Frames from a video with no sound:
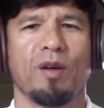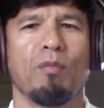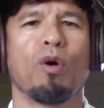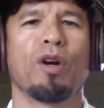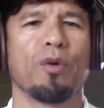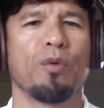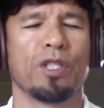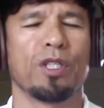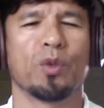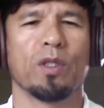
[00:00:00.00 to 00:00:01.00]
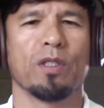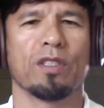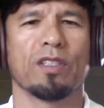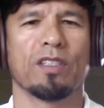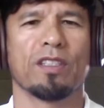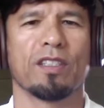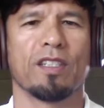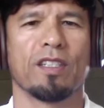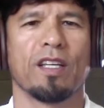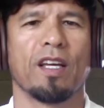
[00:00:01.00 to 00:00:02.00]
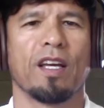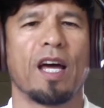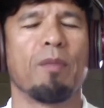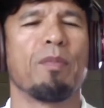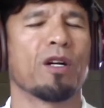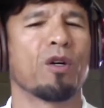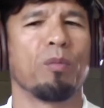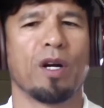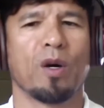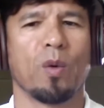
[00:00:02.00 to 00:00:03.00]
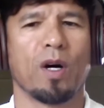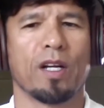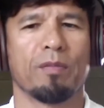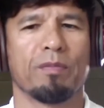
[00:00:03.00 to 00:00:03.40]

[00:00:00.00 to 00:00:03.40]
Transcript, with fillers: morning rituals, and medical marijuana.